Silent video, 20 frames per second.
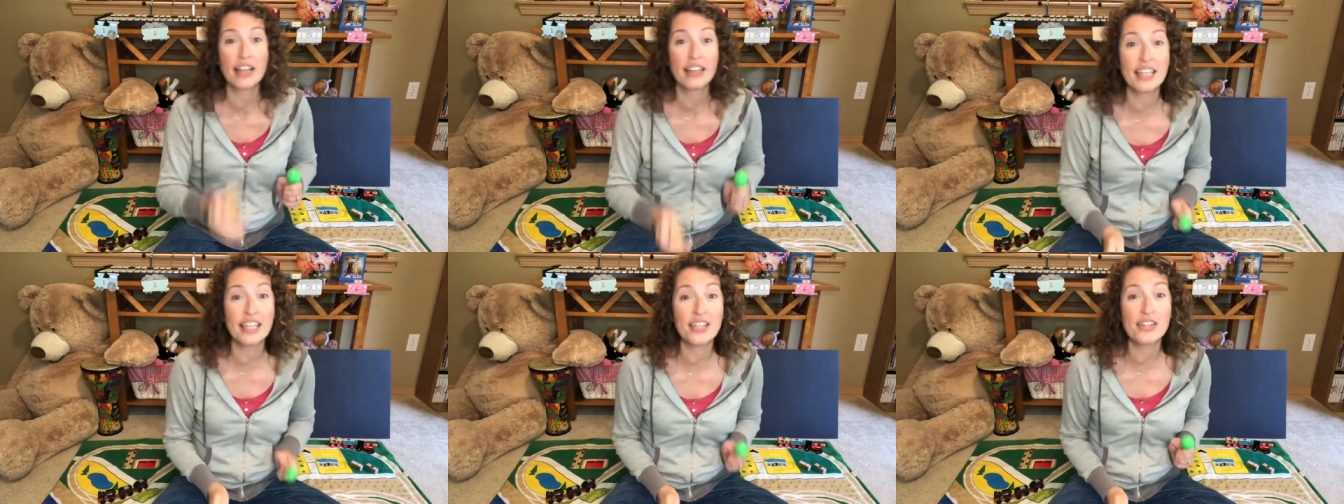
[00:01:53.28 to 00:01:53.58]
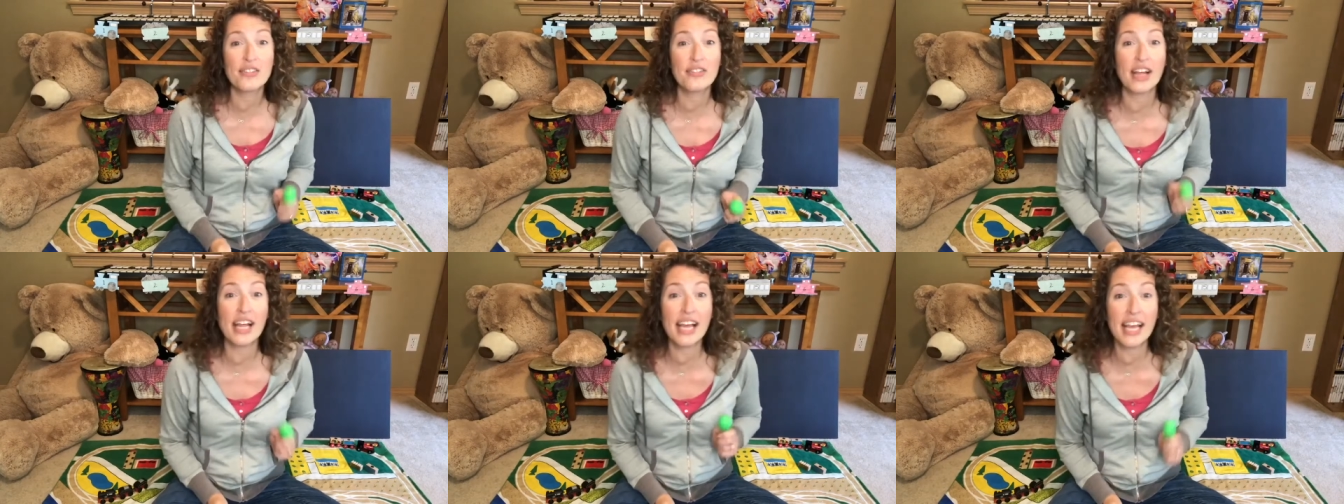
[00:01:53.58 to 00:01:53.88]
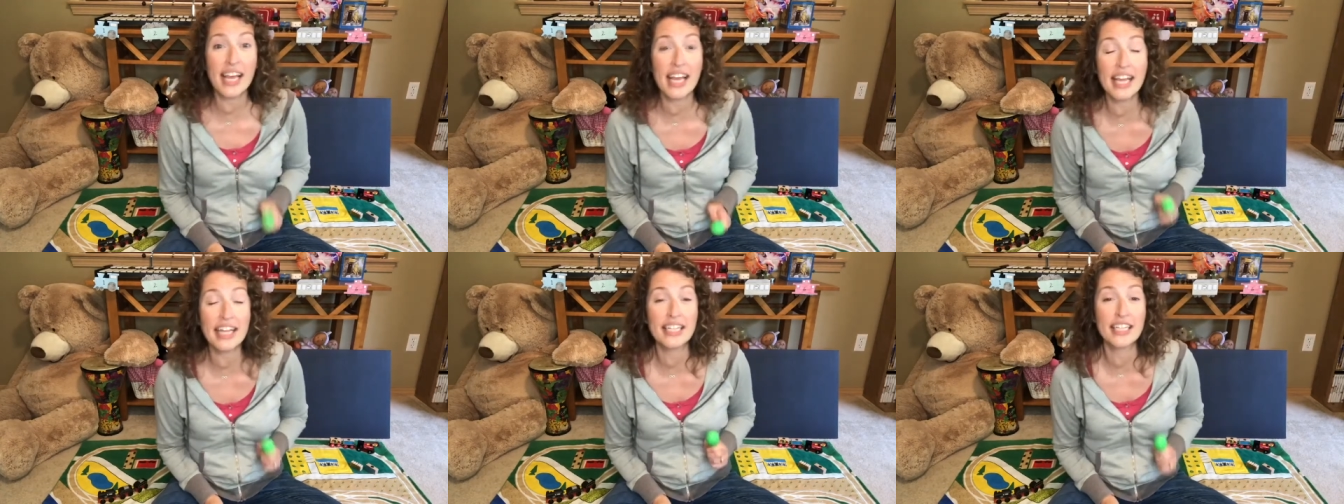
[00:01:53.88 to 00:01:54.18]
Little
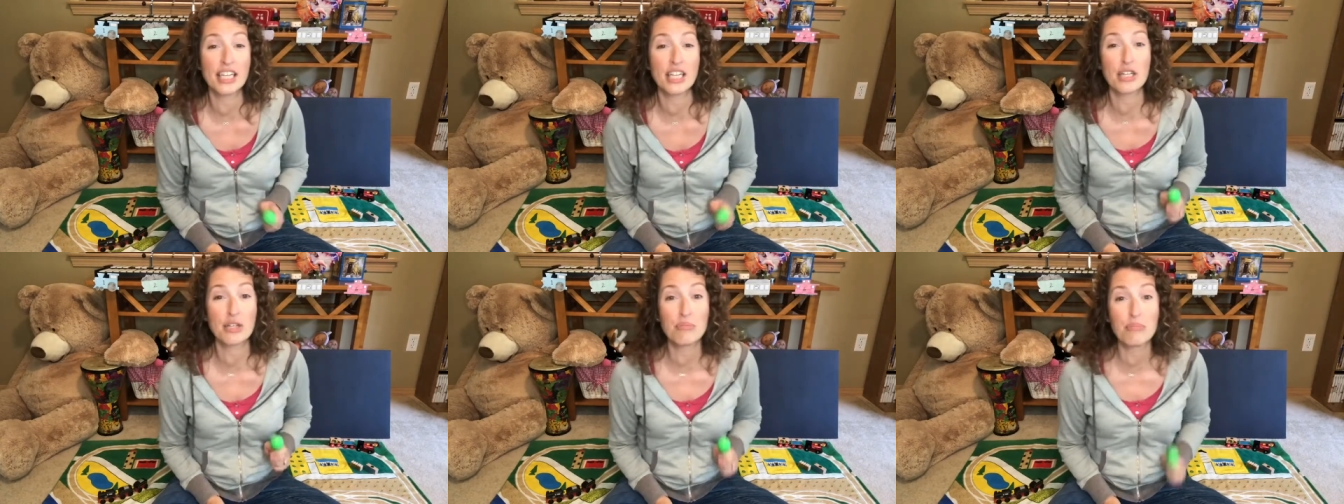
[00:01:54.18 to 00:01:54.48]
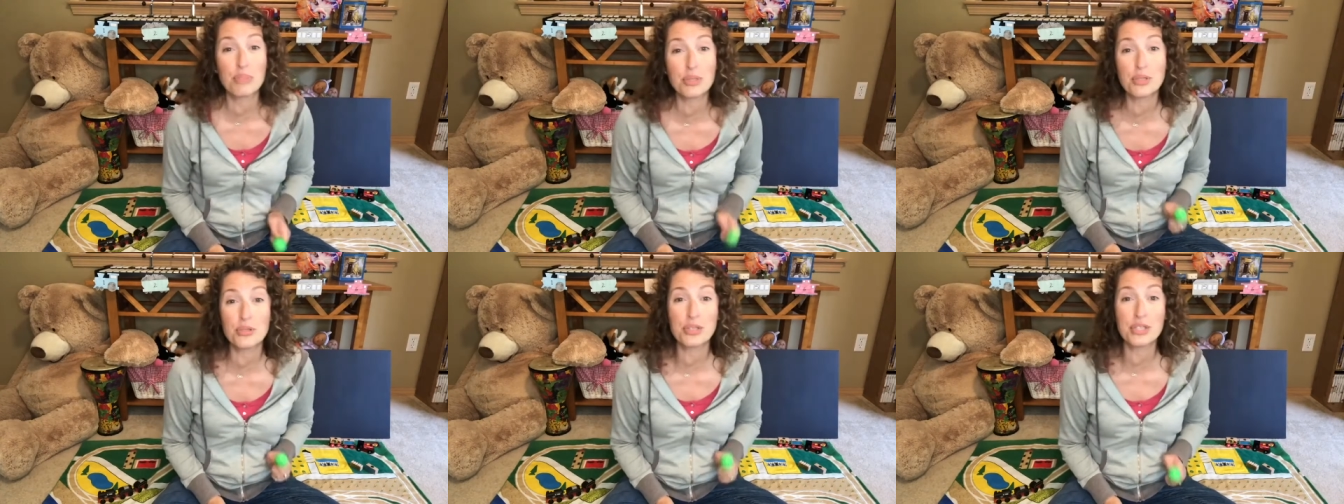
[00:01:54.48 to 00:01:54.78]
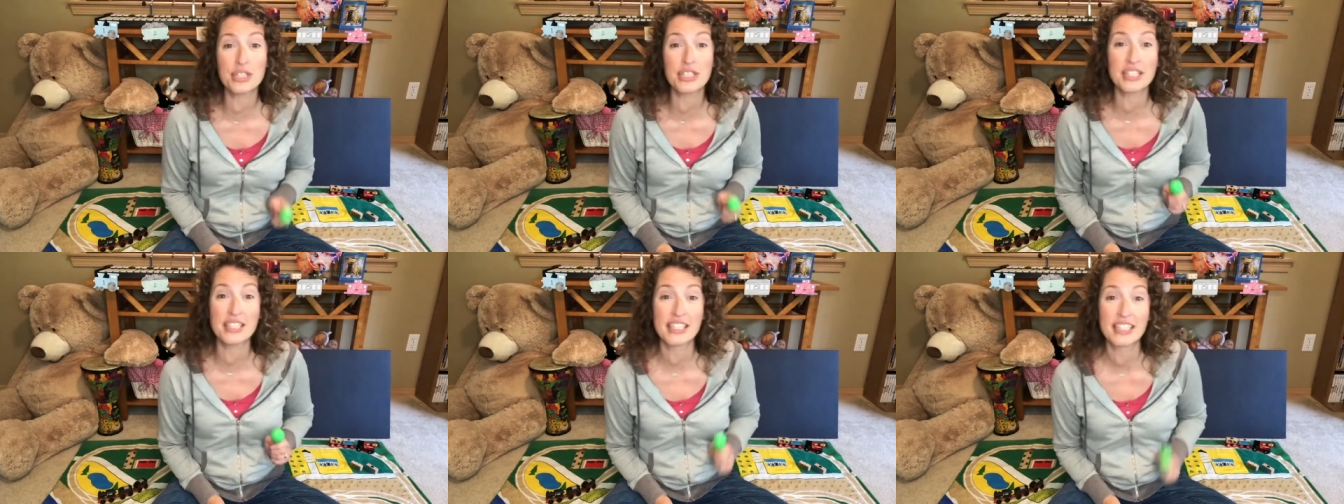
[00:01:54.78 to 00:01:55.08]
red
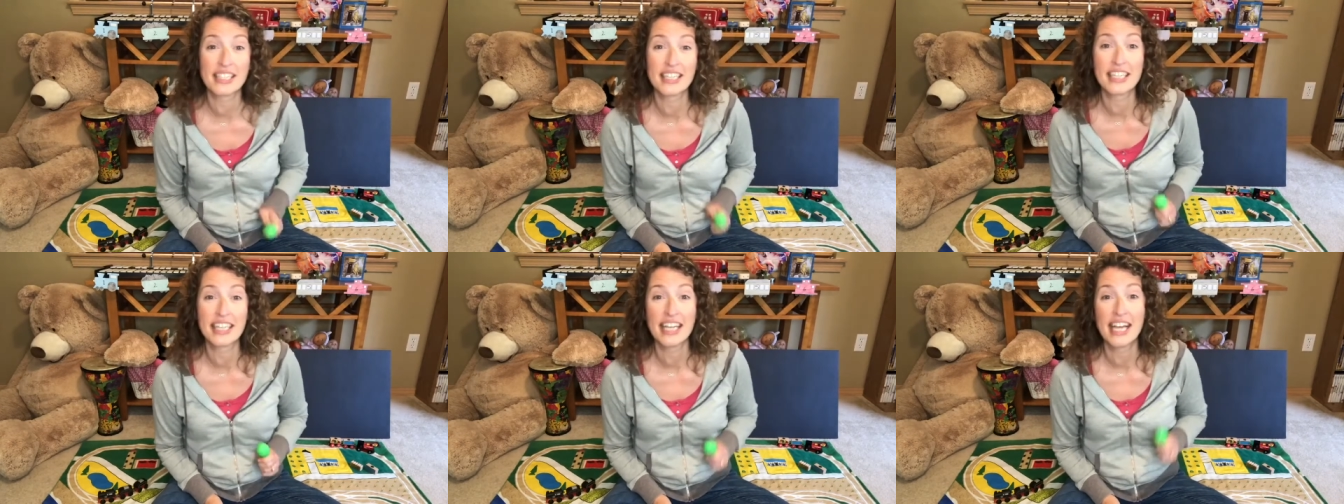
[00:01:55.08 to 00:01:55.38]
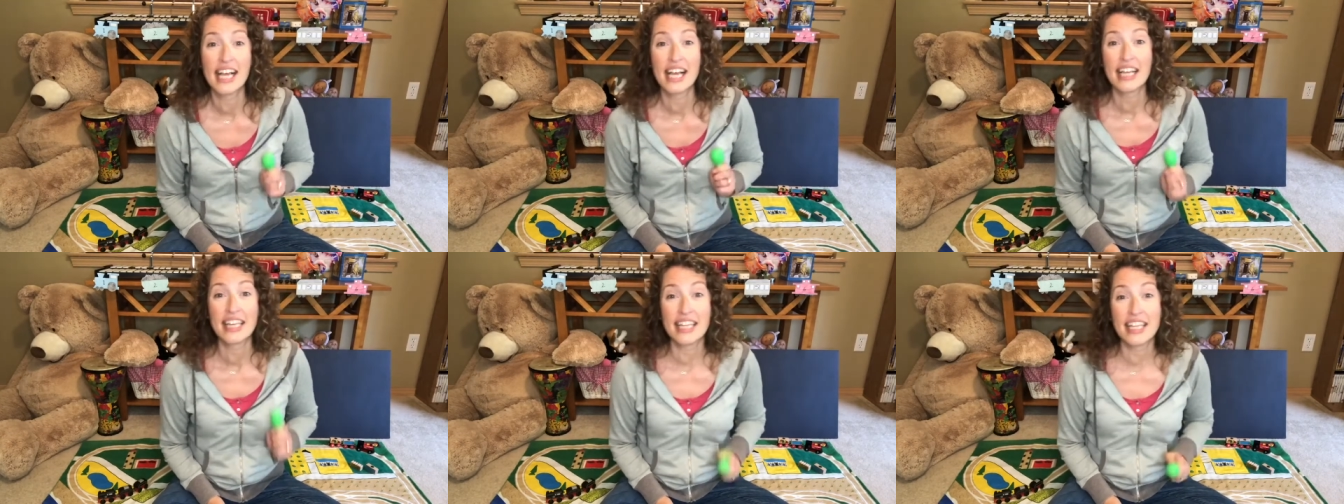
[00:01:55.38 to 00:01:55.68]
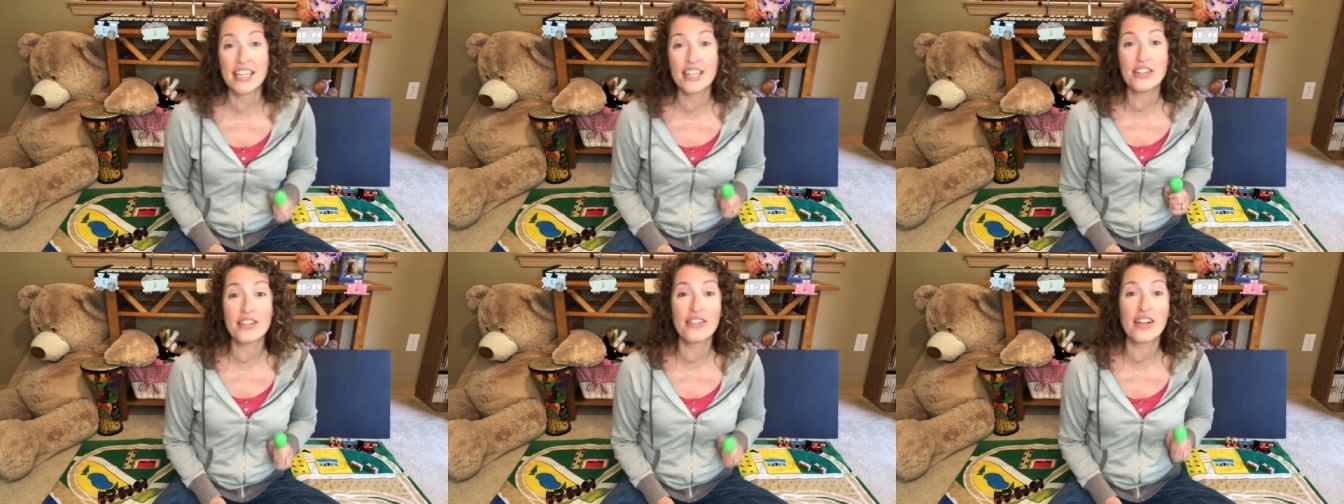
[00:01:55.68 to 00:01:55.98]
caboose,
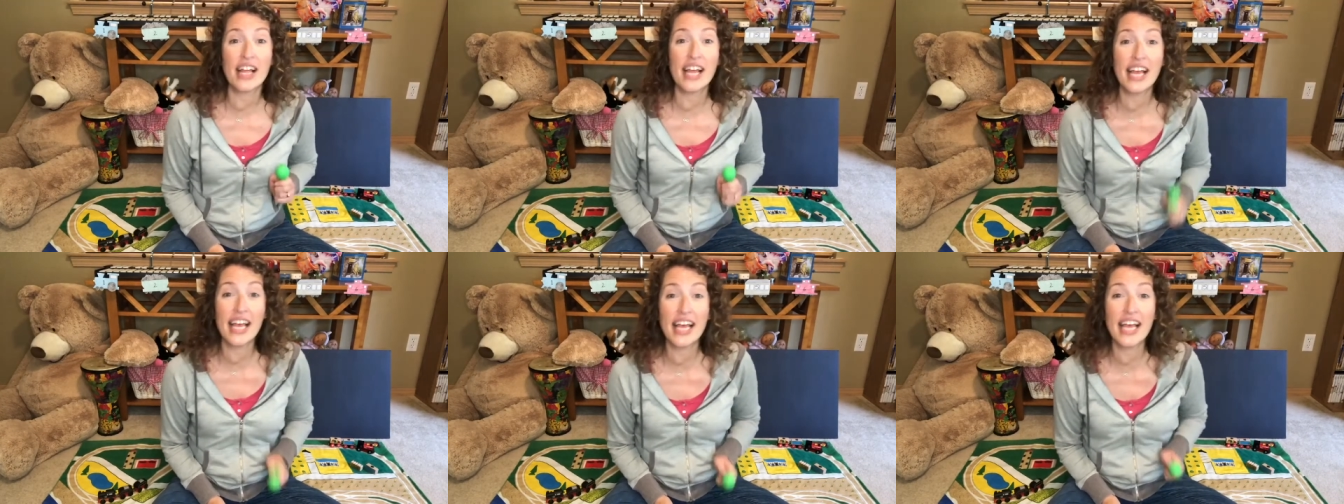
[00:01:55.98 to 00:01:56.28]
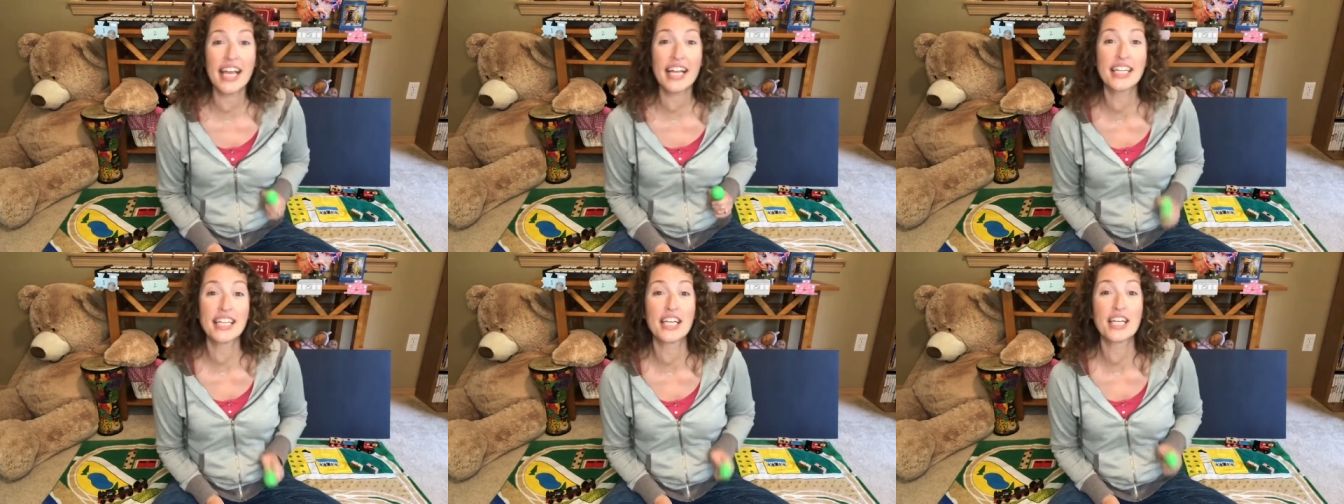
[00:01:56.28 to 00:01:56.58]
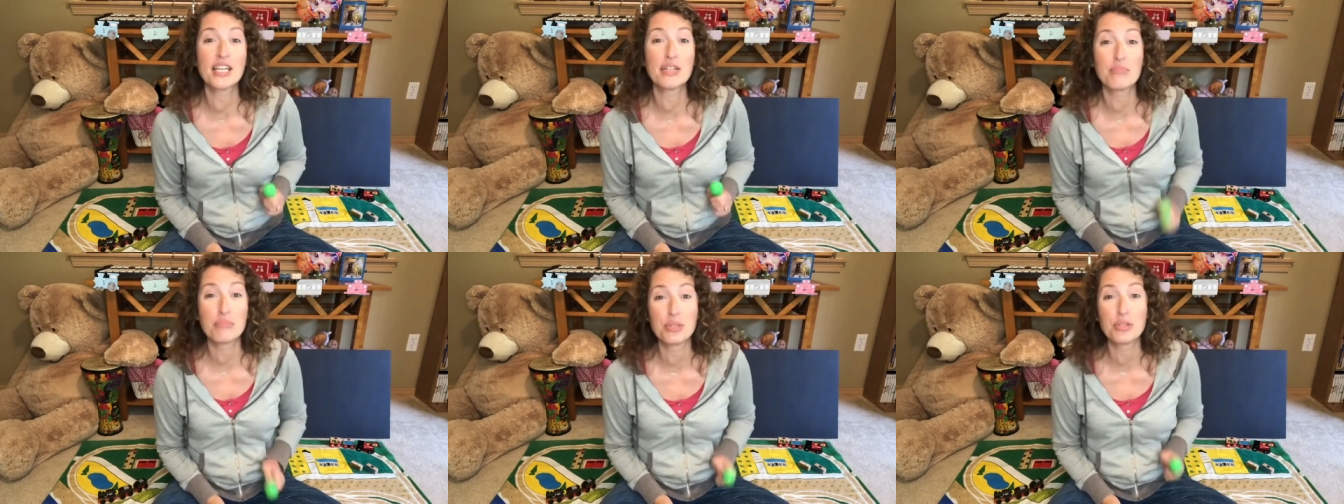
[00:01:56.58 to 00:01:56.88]
little red
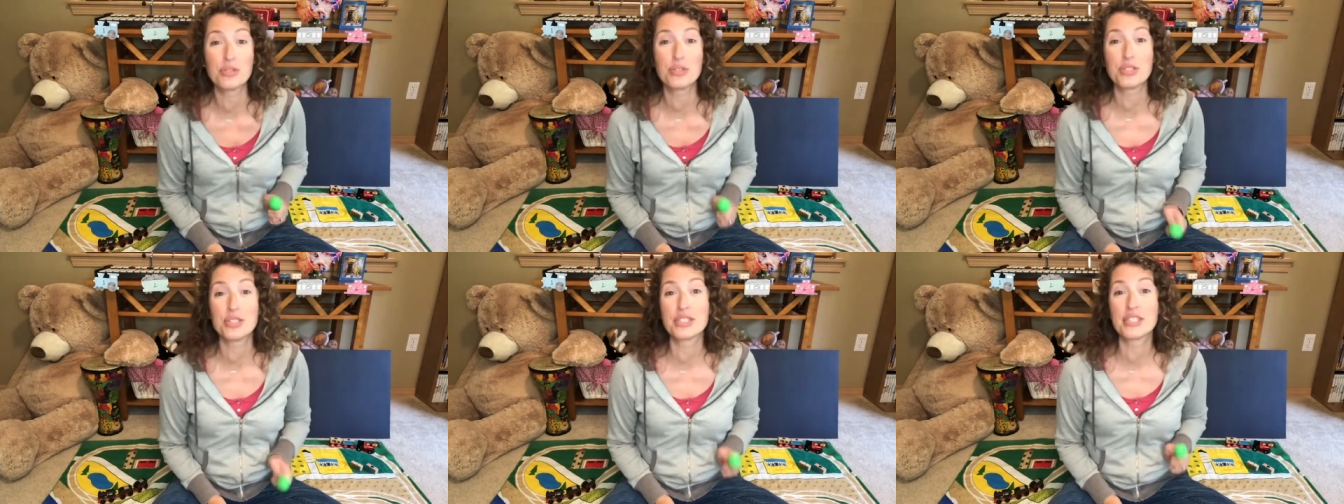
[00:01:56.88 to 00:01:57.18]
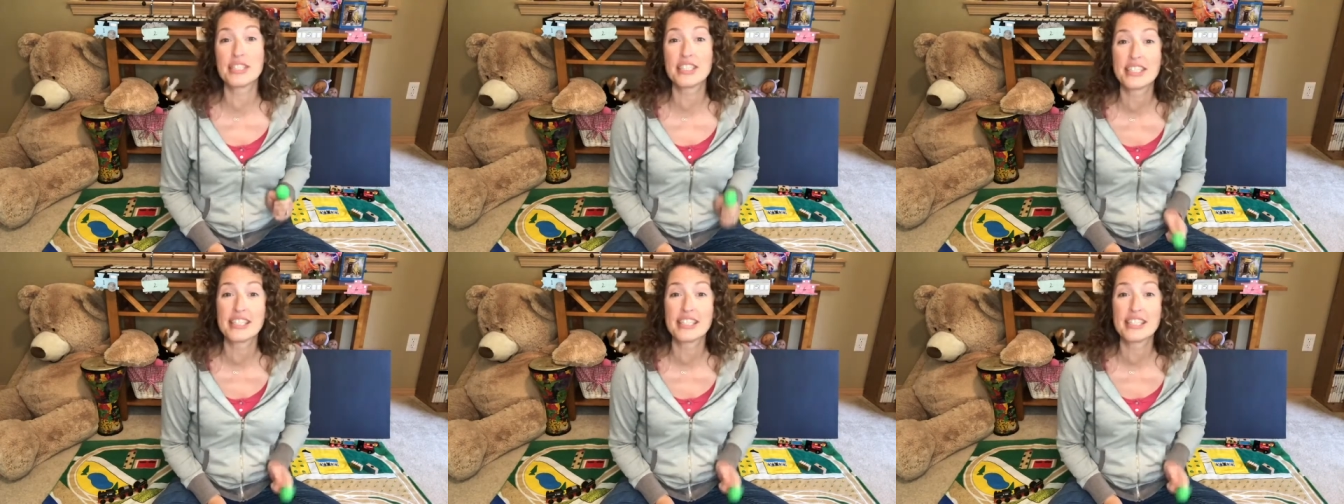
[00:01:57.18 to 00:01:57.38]
caboose,